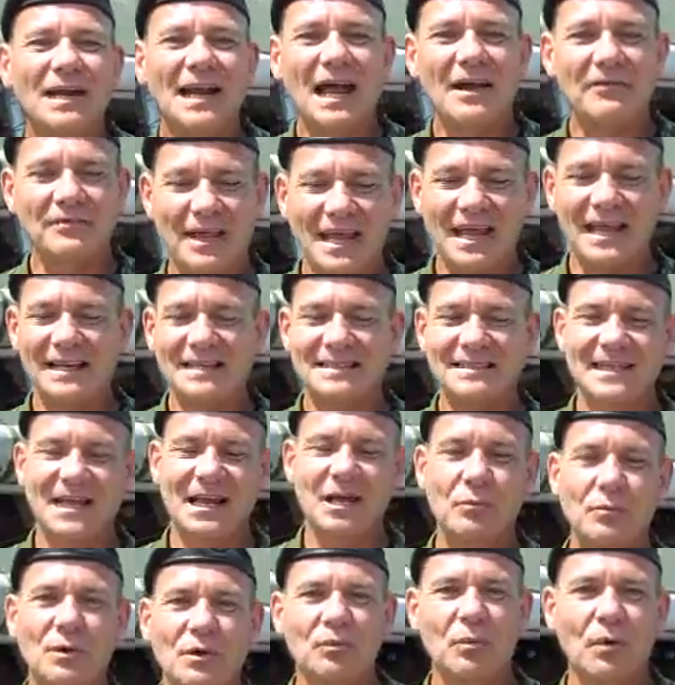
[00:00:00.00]
We're in
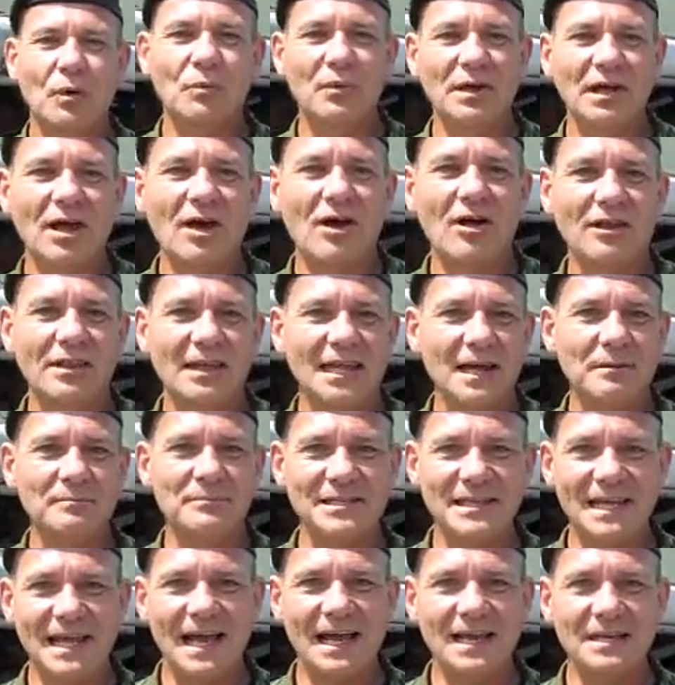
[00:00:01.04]
Afghanistan with what we call the
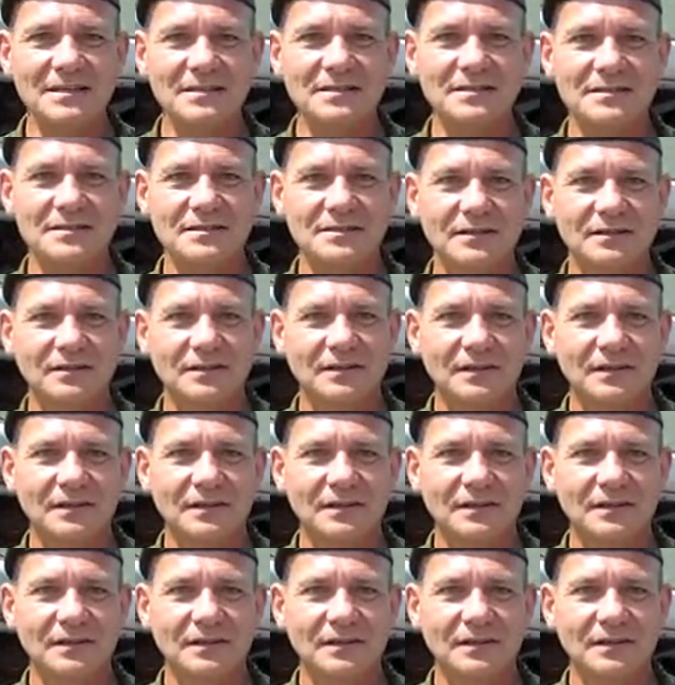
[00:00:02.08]
MTS.